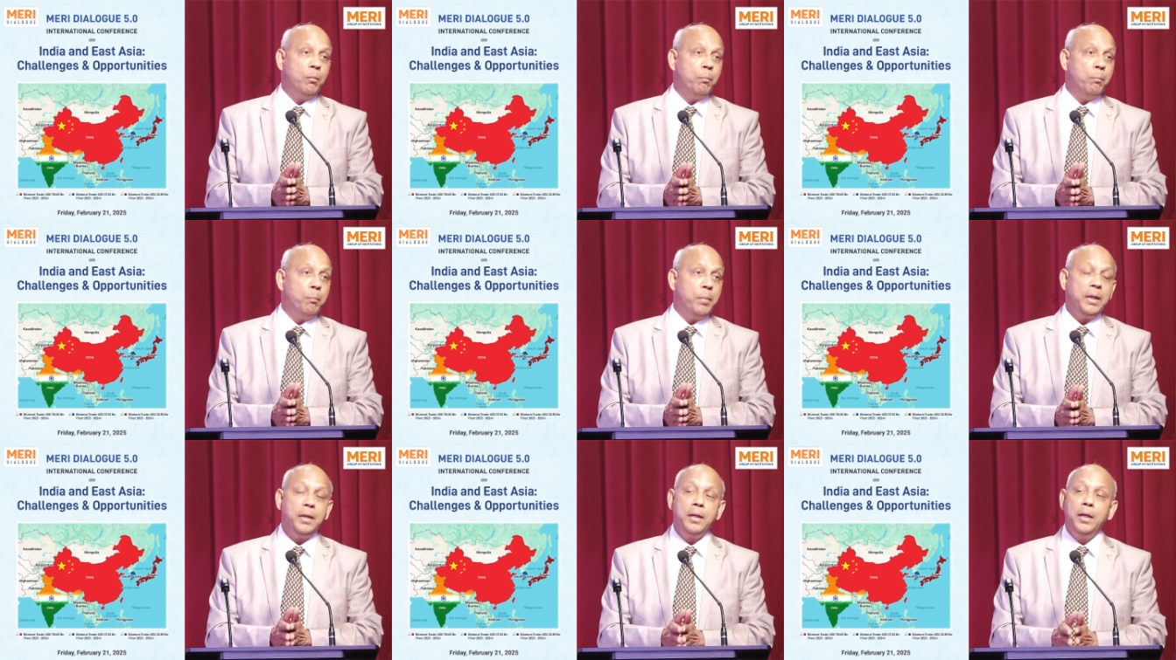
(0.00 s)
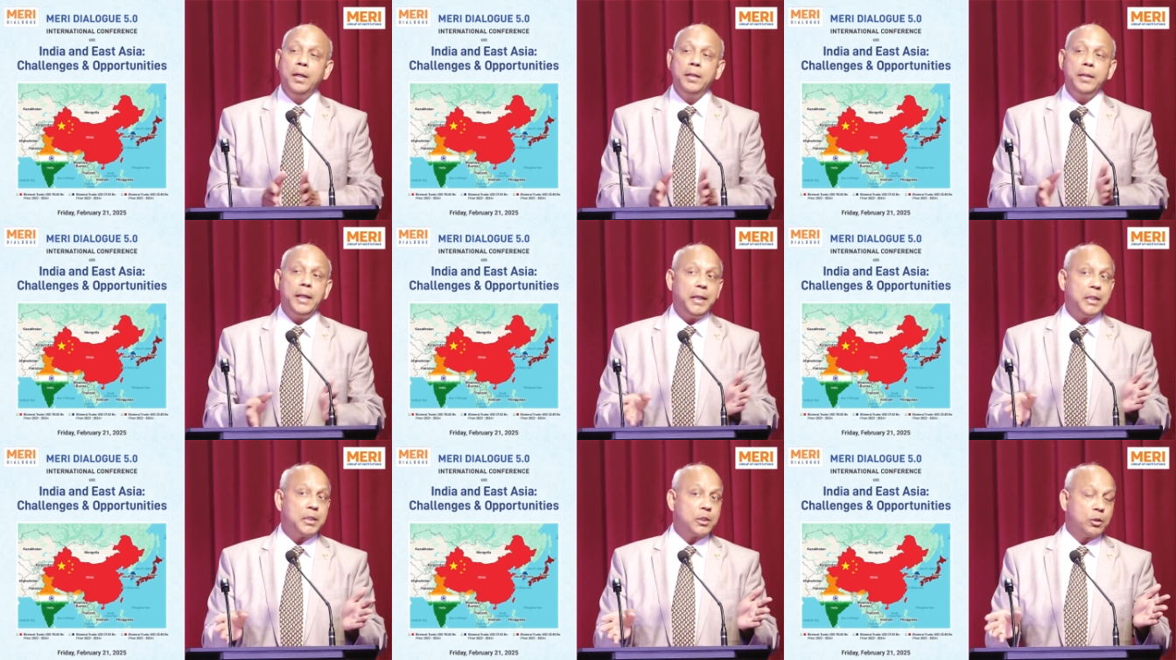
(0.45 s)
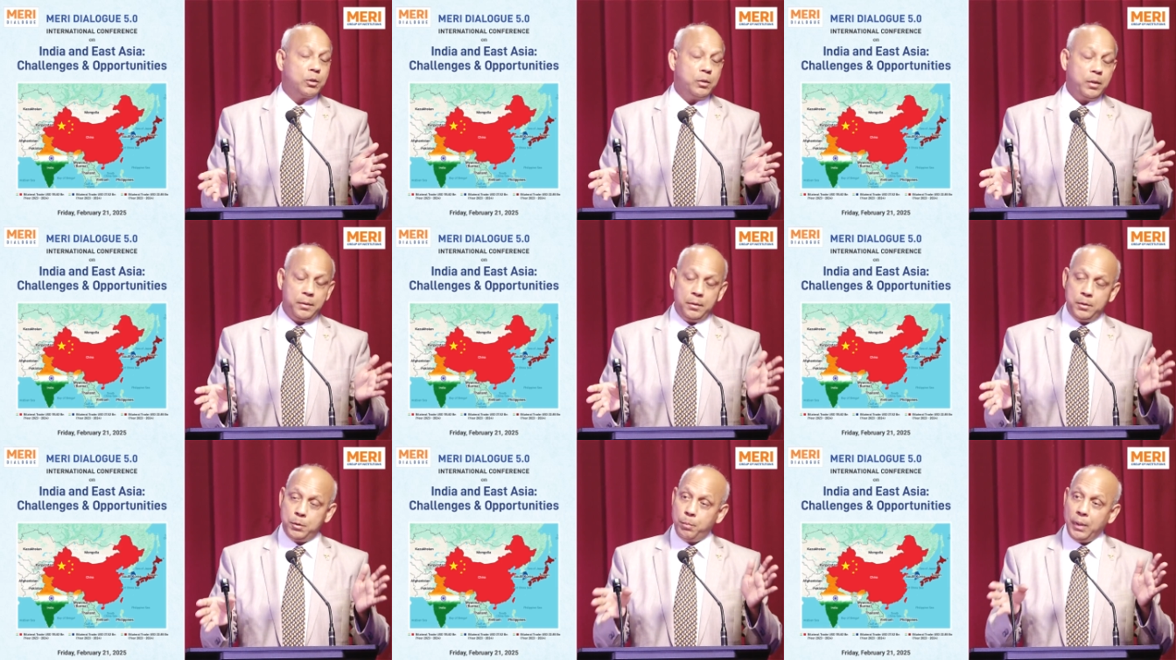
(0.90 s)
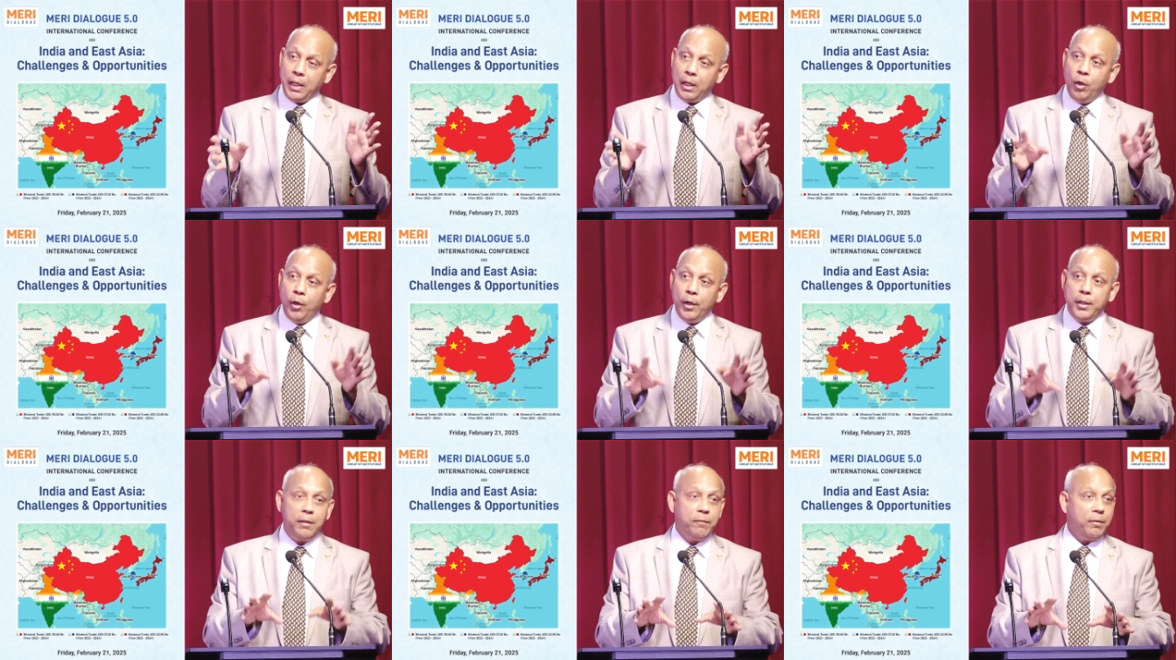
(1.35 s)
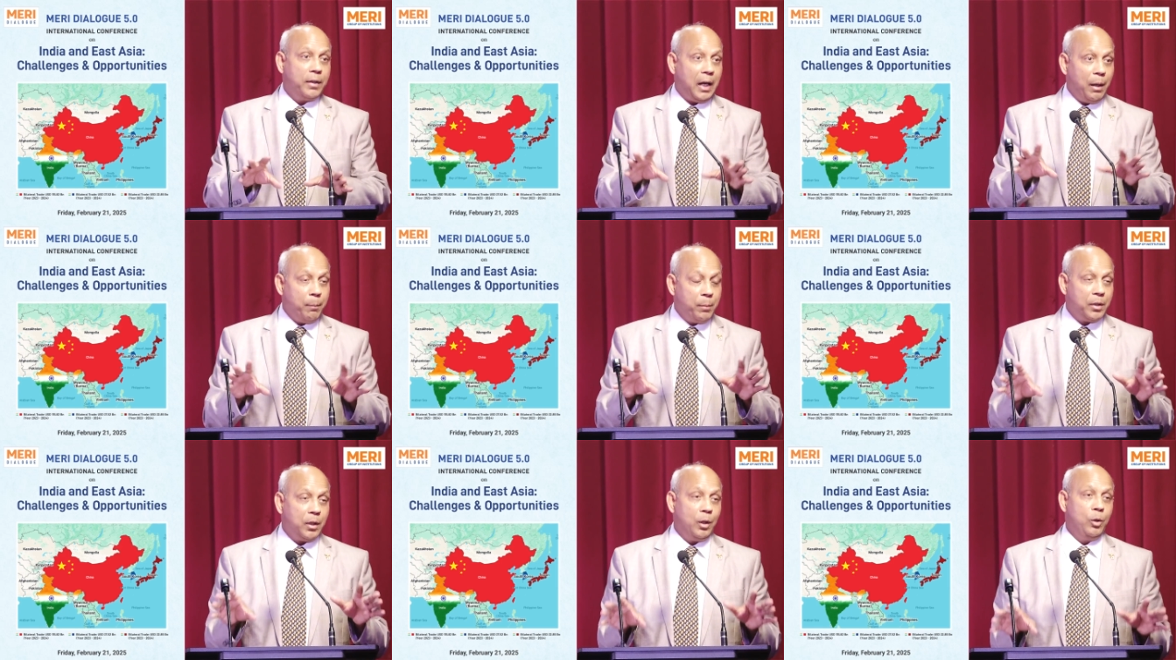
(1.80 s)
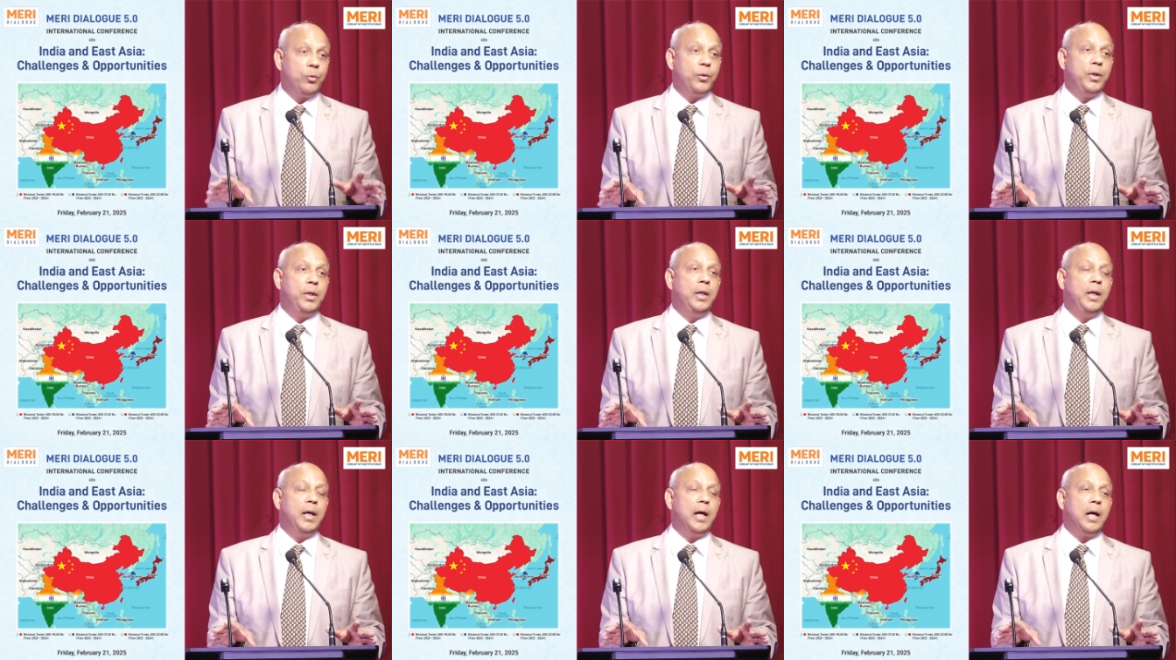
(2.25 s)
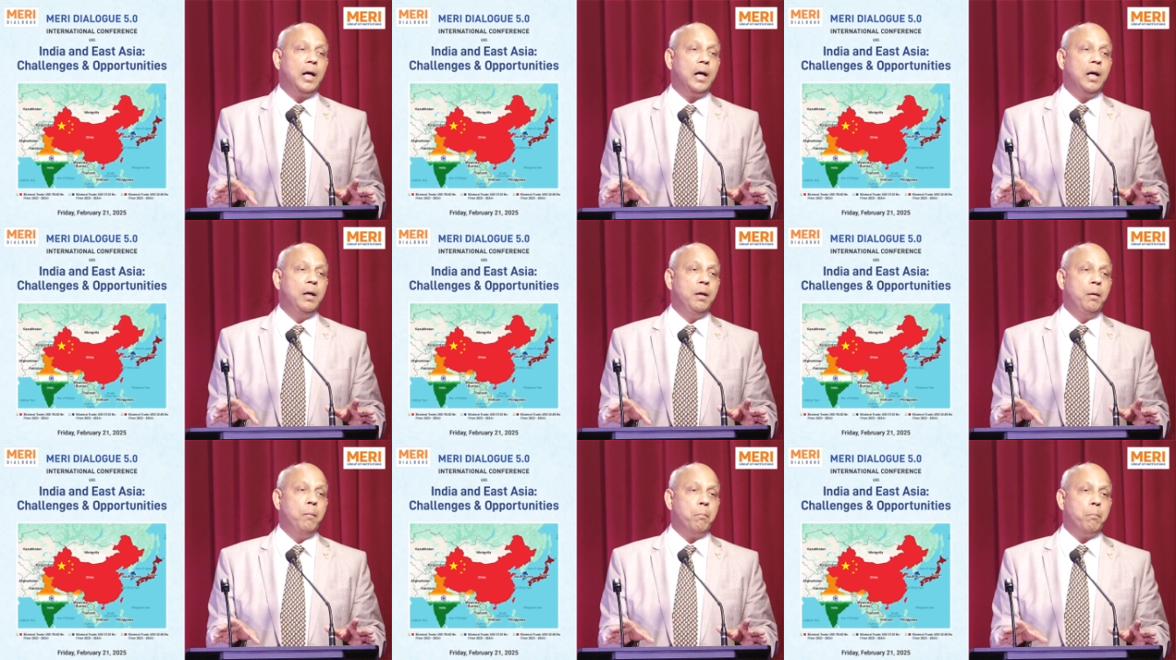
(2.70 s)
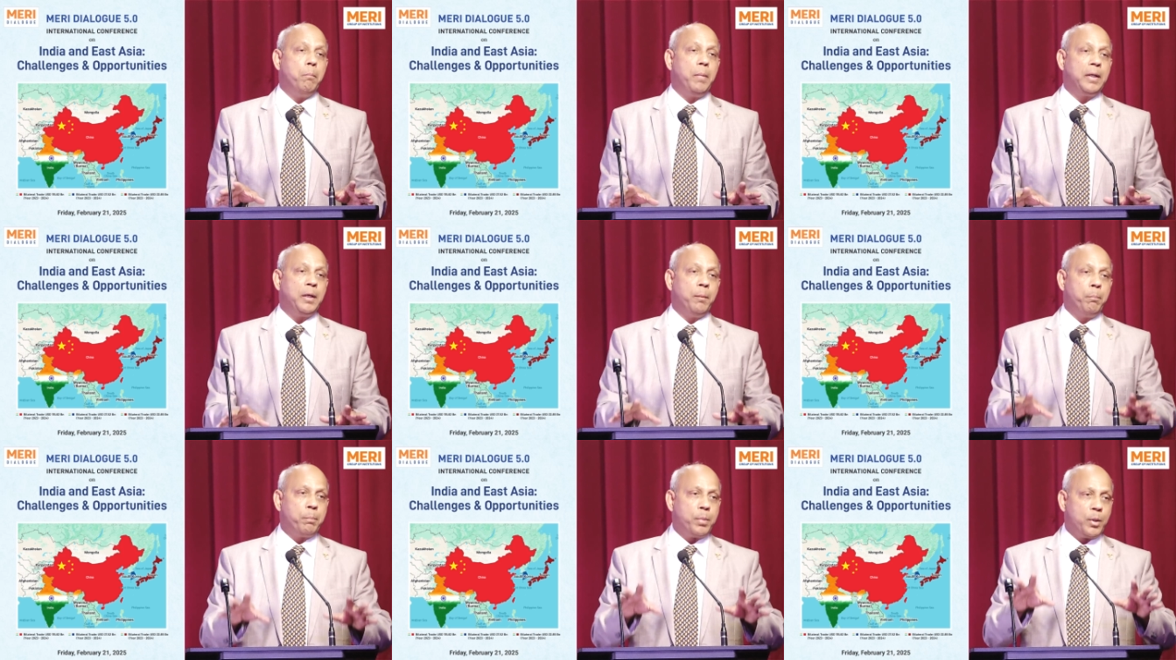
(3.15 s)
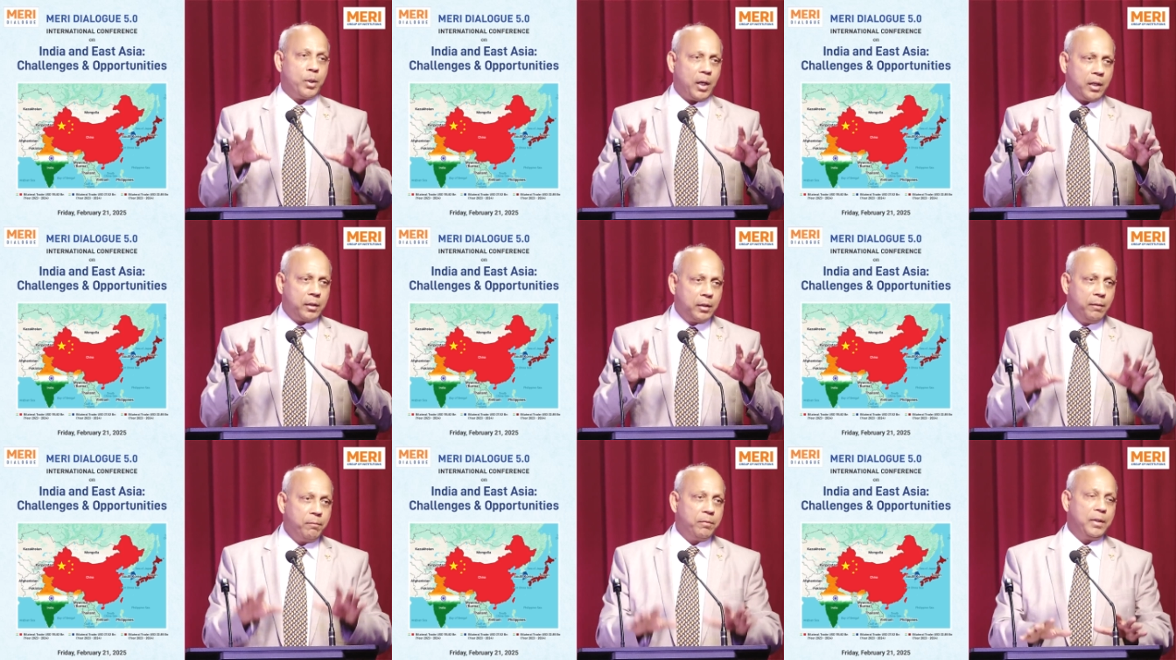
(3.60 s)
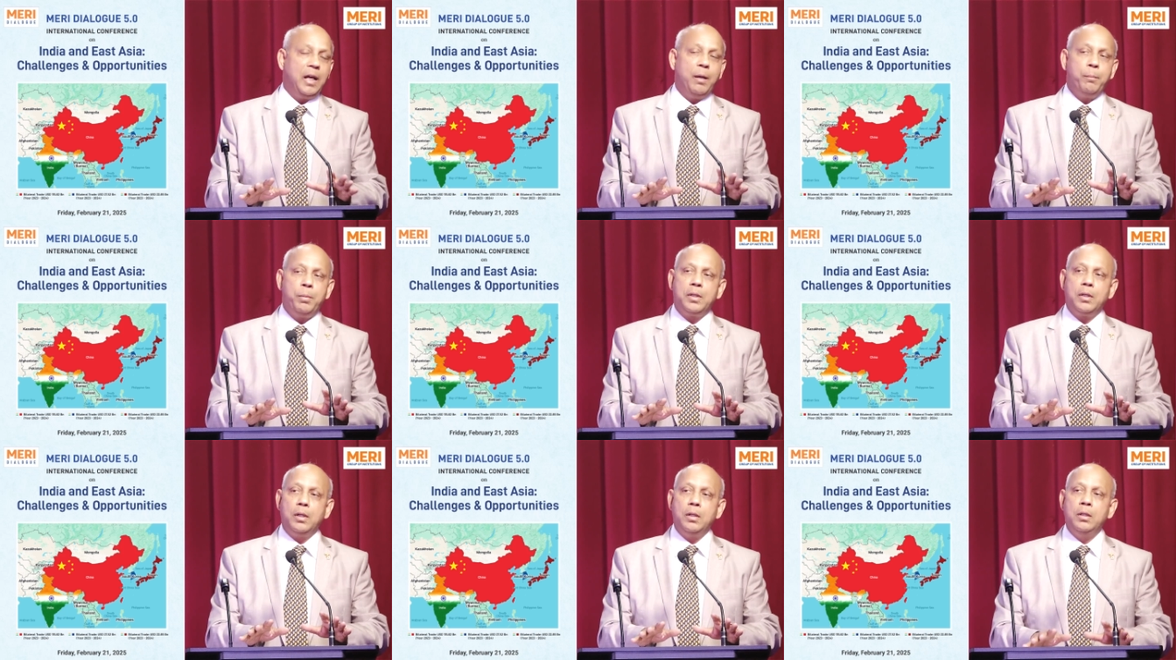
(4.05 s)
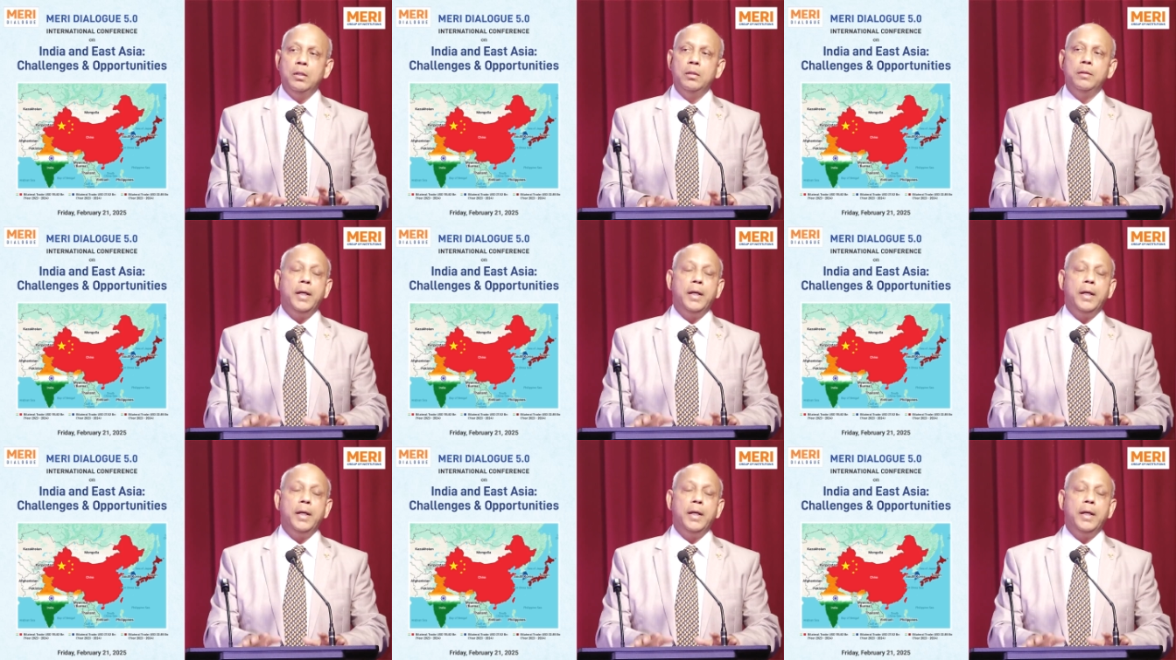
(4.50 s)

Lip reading: bringing the speculative capital to India, but a productive capital.